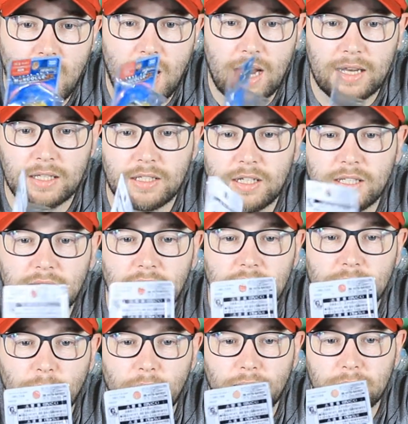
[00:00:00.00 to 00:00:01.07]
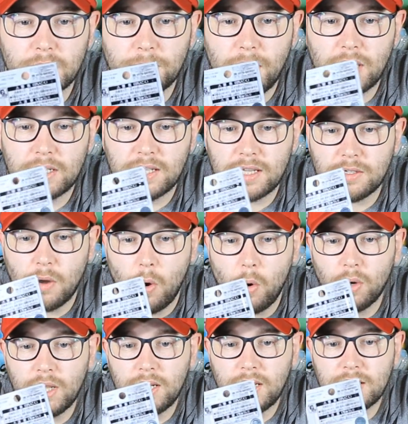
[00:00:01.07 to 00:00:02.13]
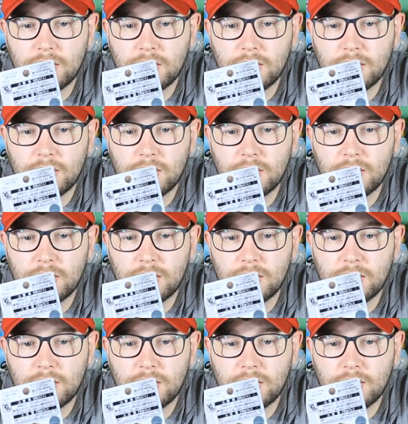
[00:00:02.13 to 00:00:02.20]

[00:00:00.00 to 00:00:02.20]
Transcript: and you can tell it's the one from Japan because it has a hole in.